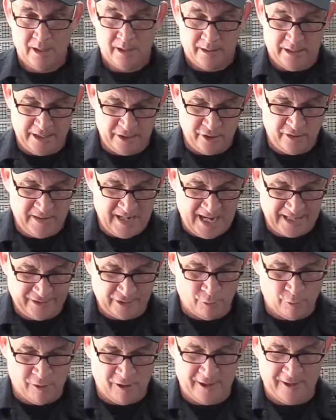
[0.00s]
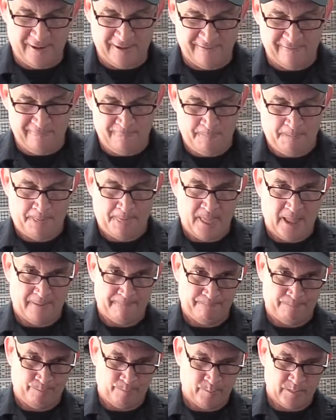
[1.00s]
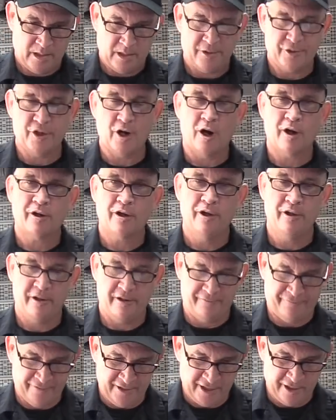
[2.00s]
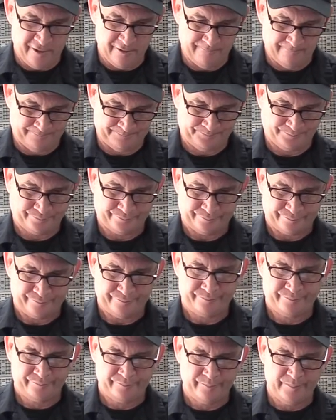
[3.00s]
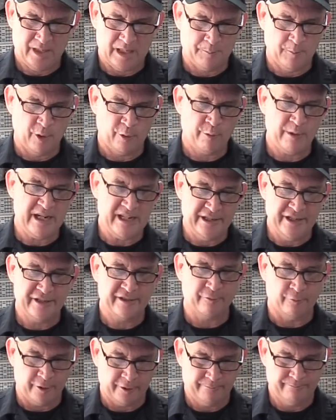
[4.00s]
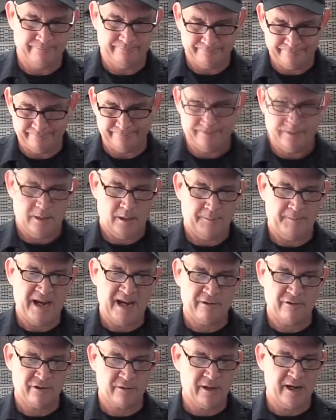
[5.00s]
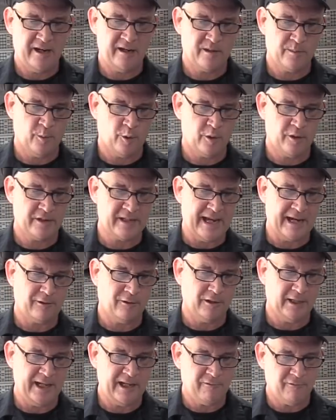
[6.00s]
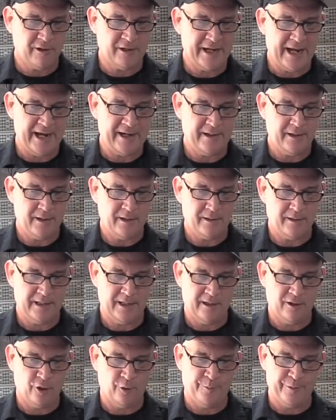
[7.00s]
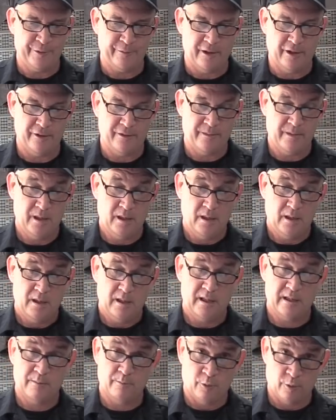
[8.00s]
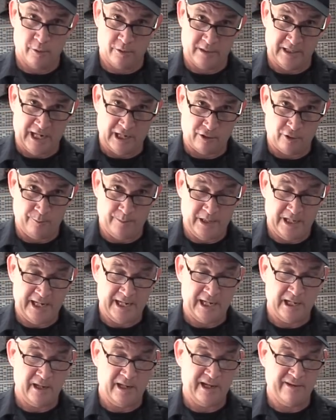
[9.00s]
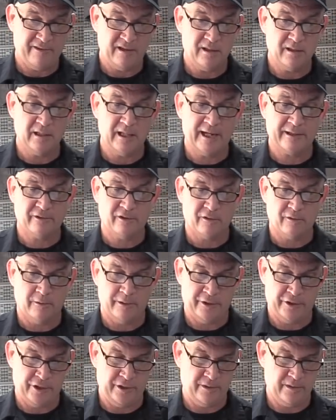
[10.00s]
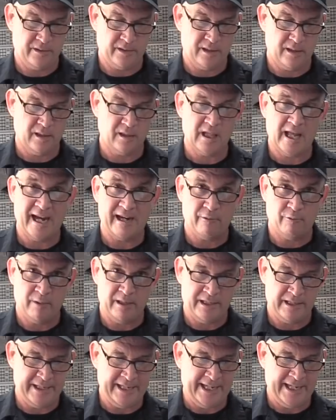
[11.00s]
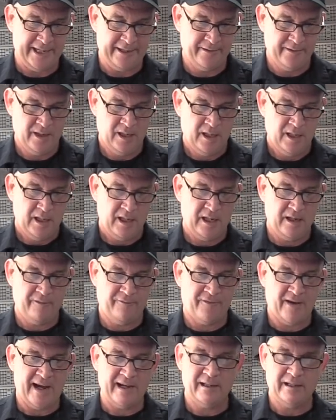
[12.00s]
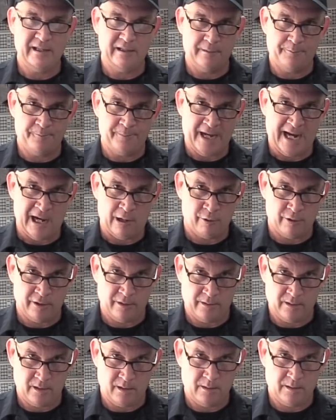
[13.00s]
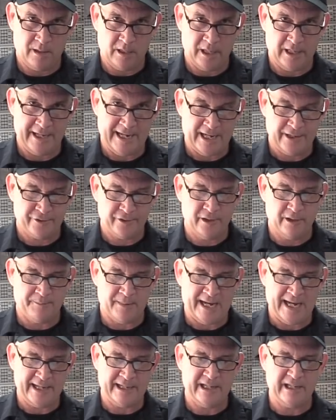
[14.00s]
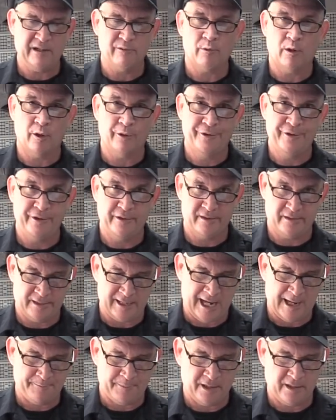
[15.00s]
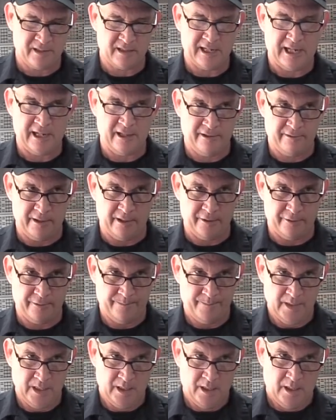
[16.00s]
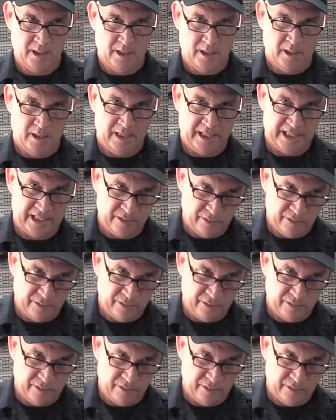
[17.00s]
Then you got the one of the dark hooded figure. I'm going to read this one. A man was riding his motorcycle late one night down an open road. His motorcycle began having electrical issues, and the light went dead, and finally the power cut out to the bike, and he rolled to a stop on the side of the road. As